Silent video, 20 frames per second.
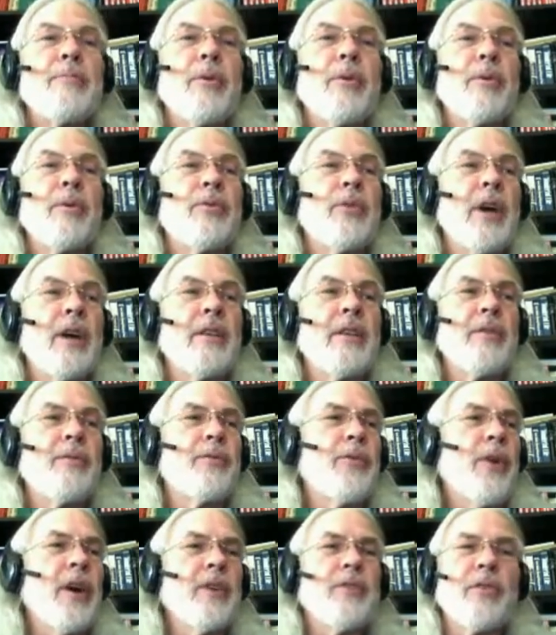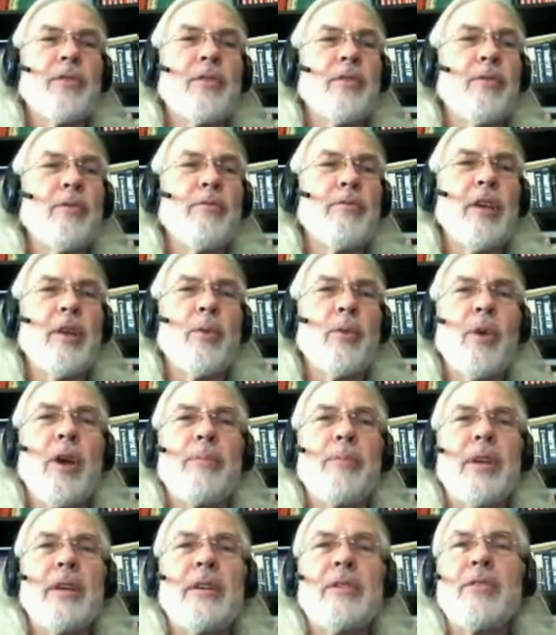But the fossils are really
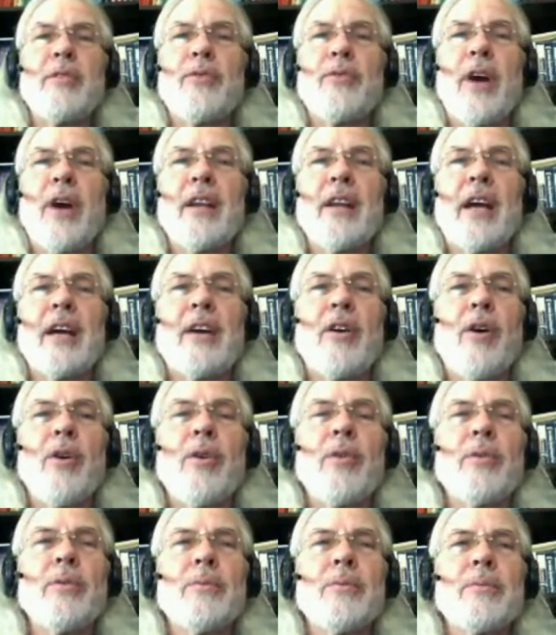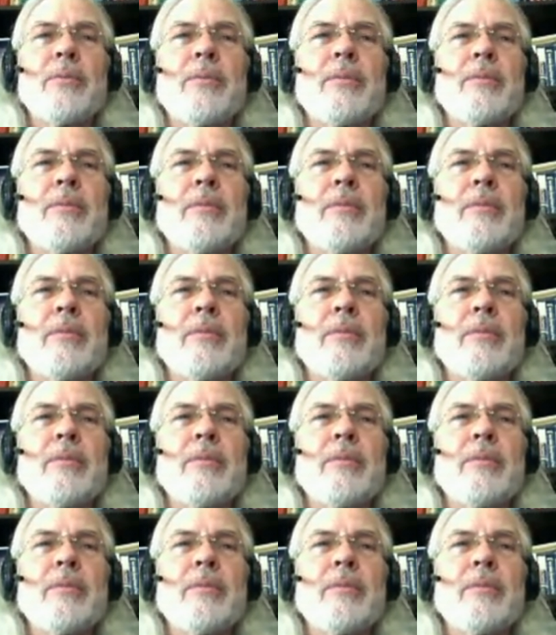weird. I mean, because you find like whole,